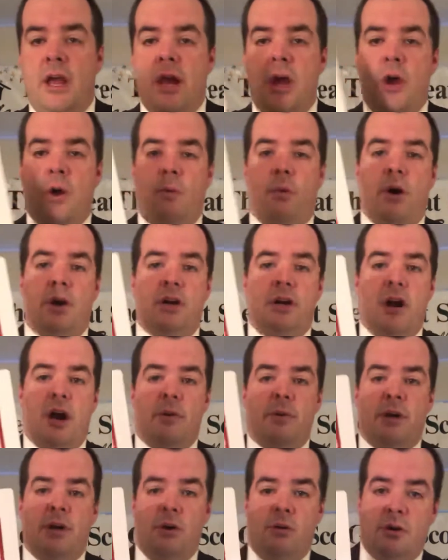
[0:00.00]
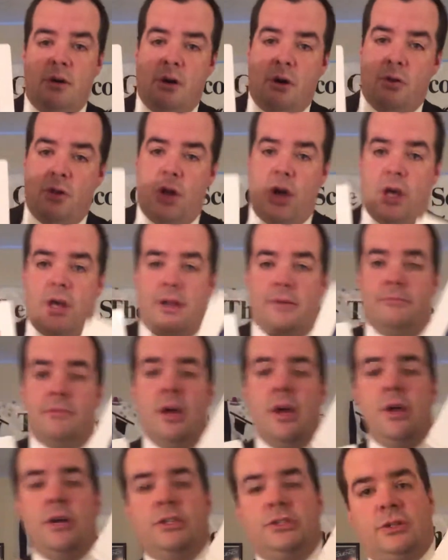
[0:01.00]
1 card with Coca-Cola on them.
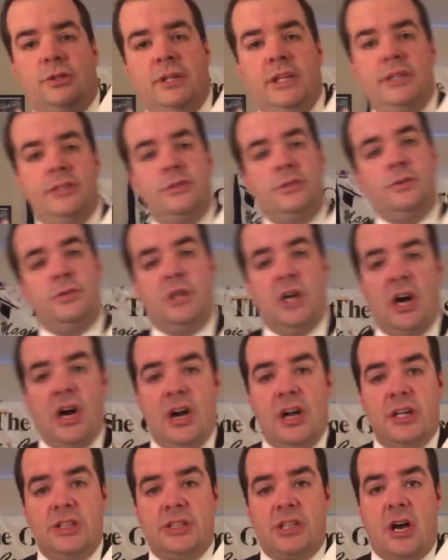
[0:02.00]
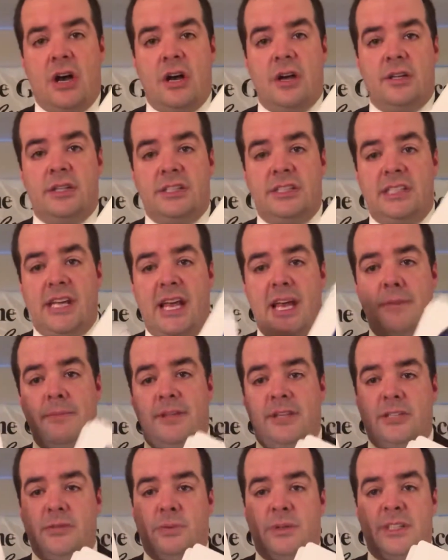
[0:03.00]
So these 2 cards are the same
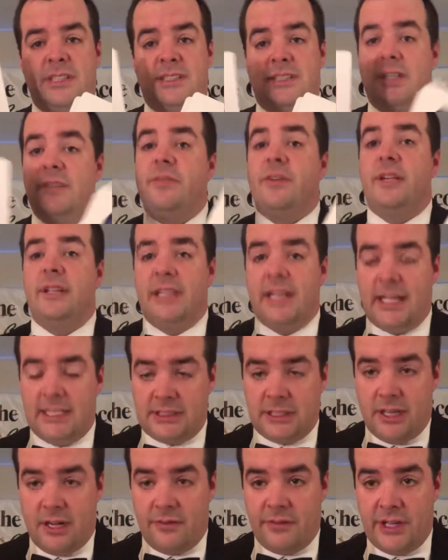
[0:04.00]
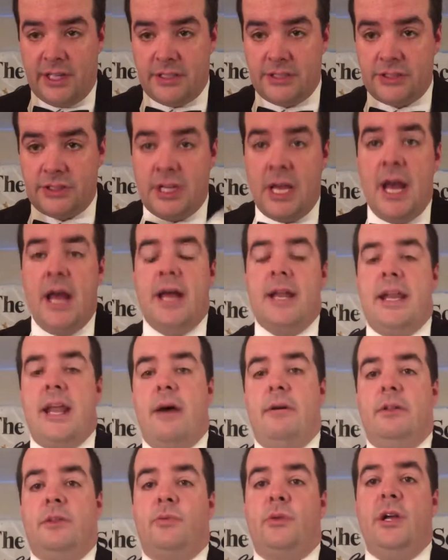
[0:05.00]
and this one is different, that's obvious.
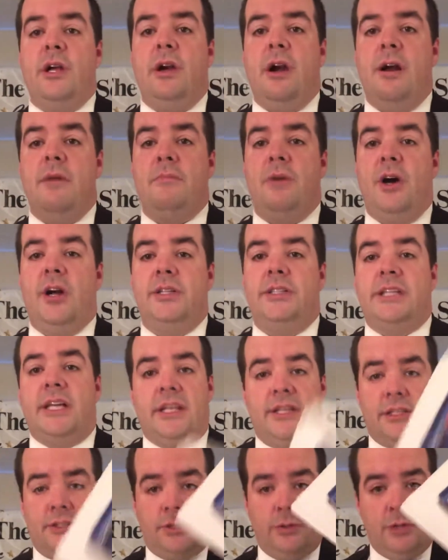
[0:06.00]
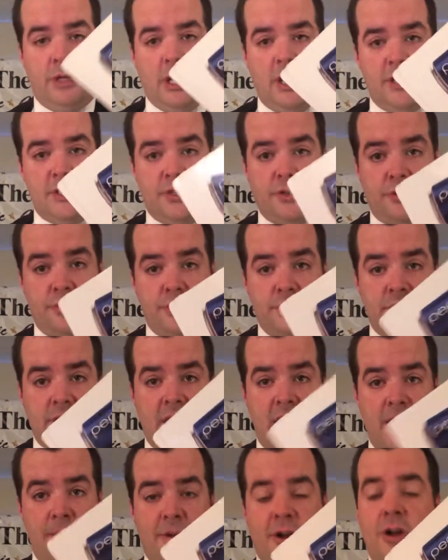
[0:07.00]
Now in 3-Card Monte, the 2 cards that are the
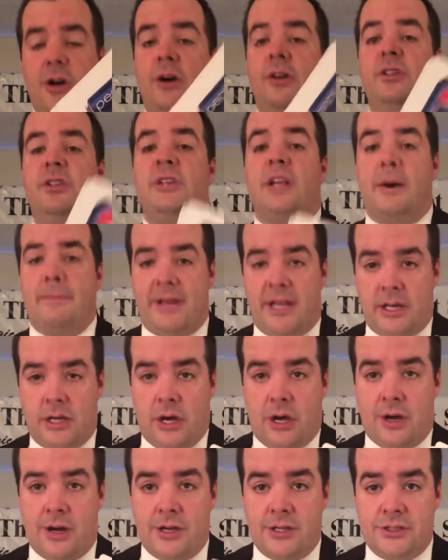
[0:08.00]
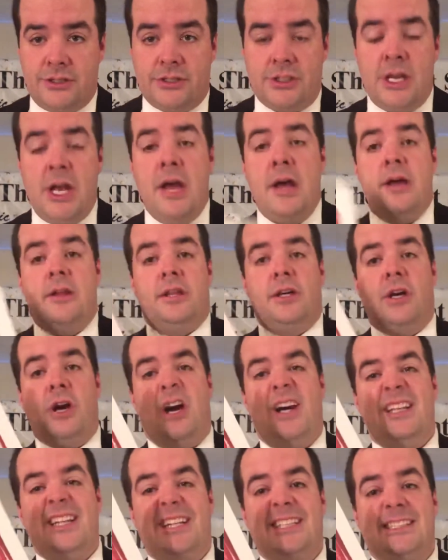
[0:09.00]
same are called dummy cards. The
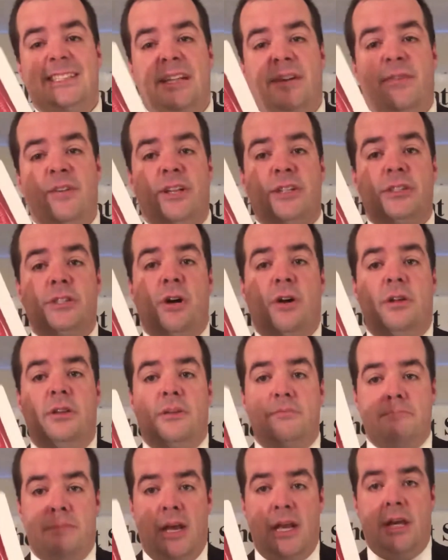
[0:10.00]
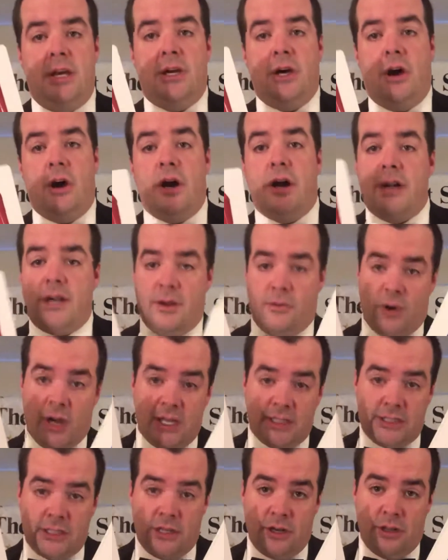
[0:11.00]
card that is different is called the money card. Now why
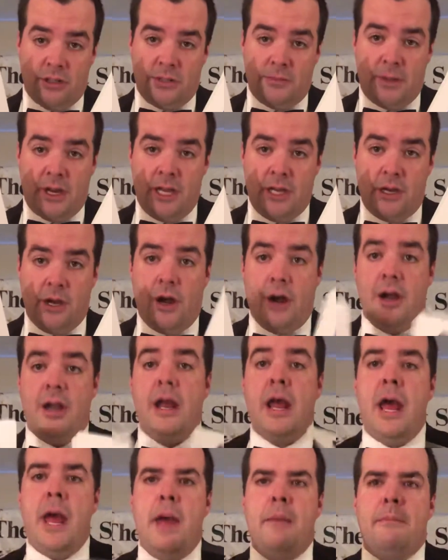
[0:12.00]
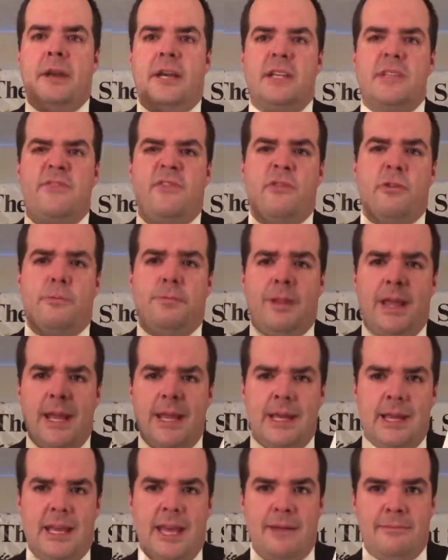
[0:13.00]
is it called the money card? Because if you were playing
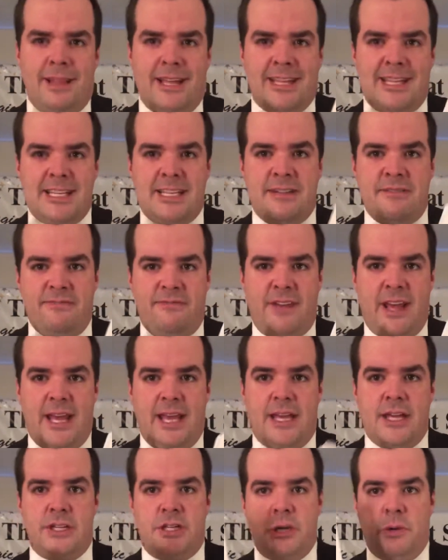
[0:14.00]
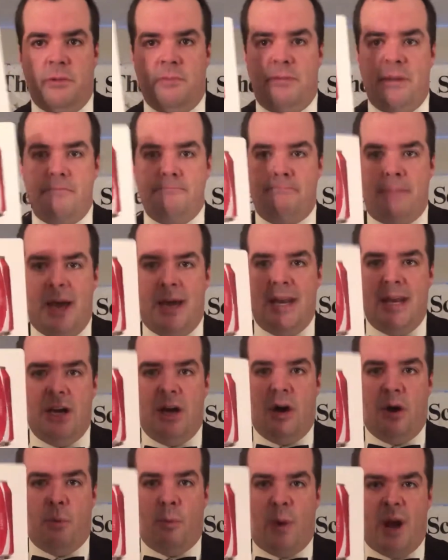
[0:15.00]
a game like this in Vegas, you would be betting
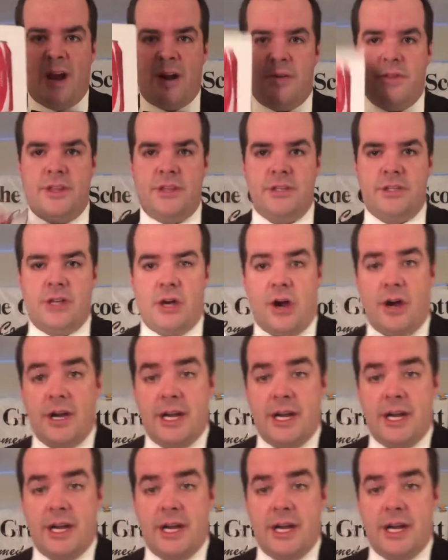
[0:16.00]
on where this card